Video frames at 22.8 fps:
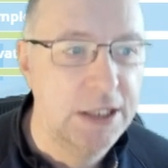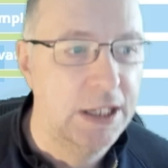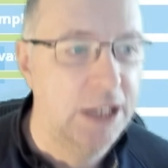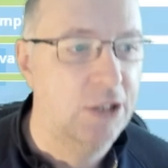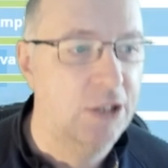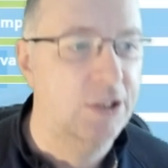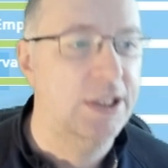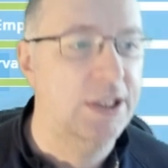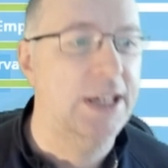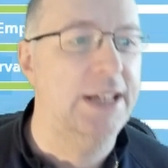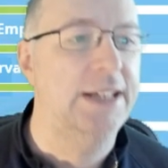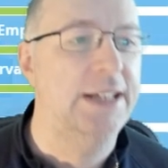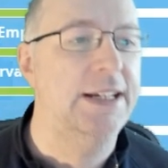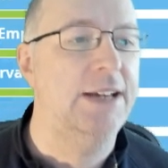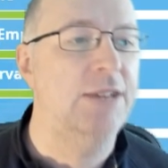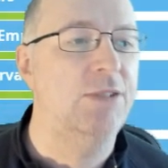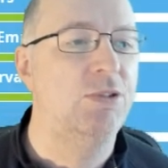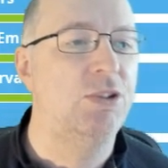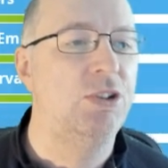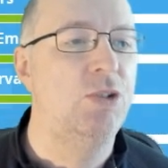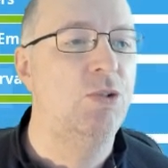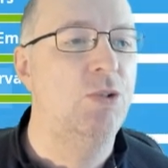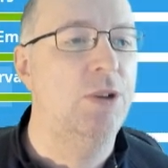Okay, now
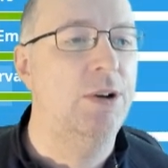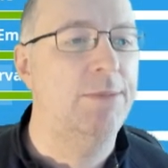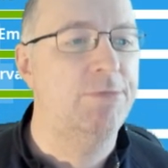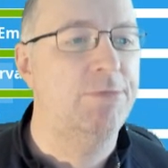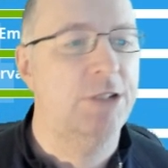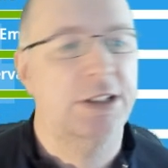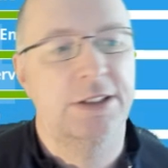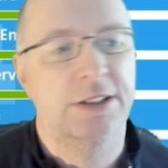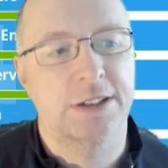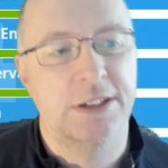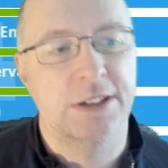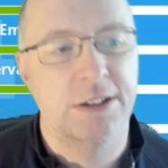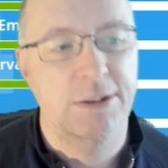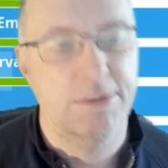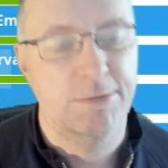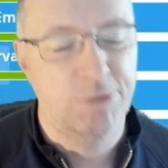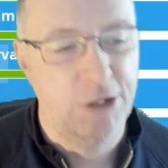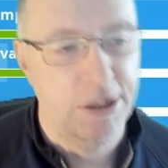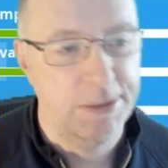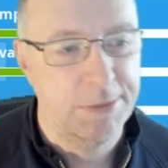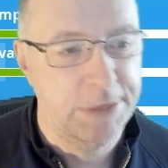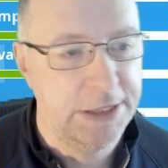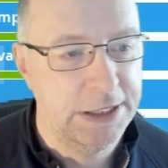you are president or
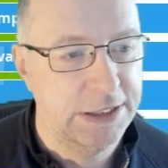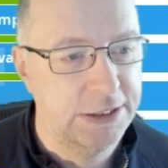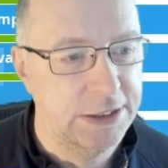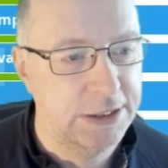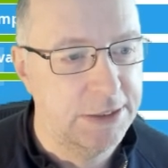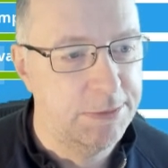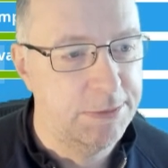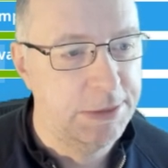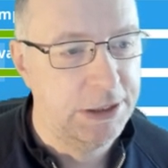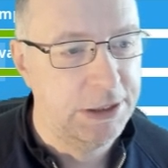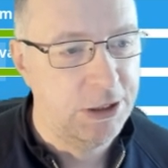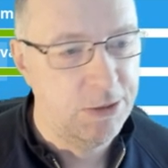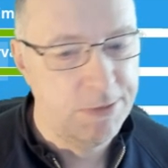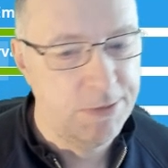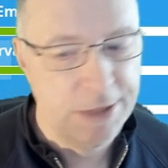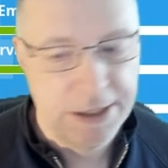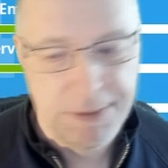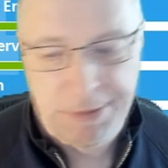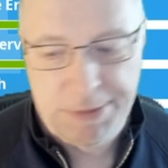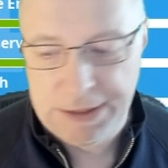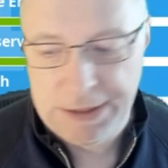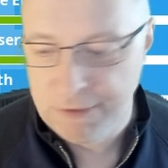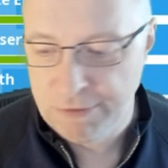prime minister, but you
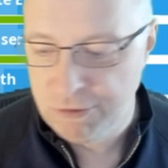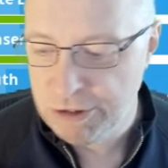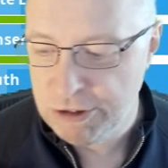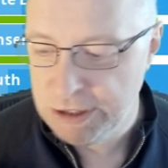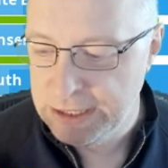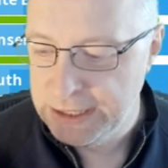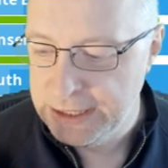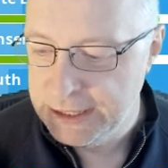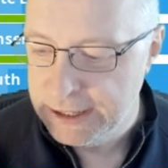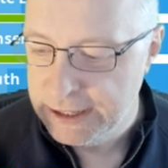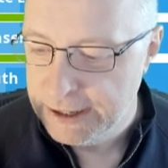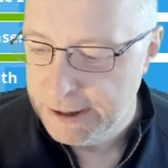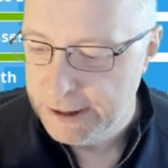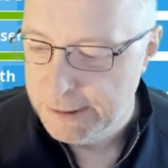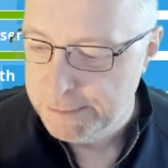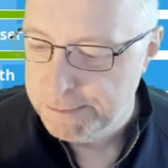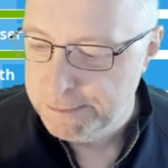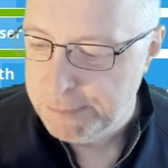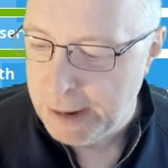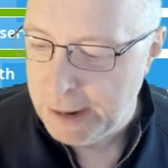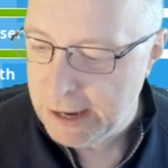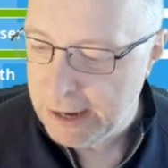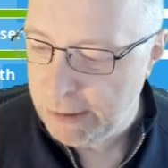may be a really
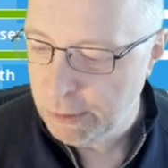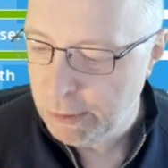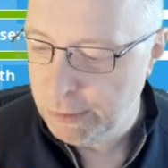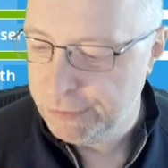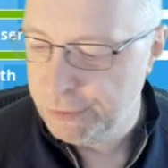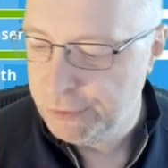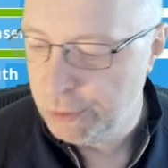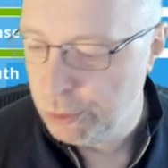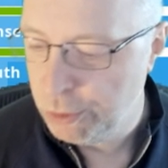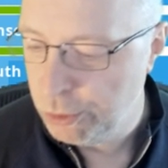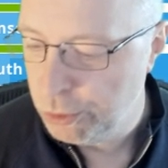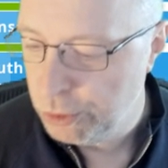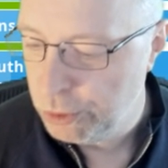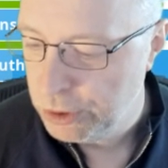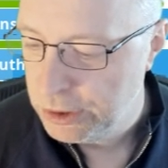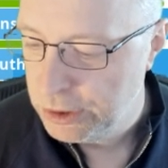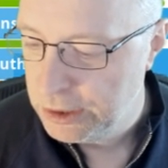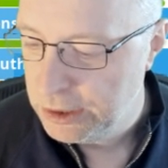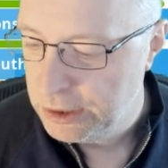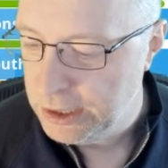powerful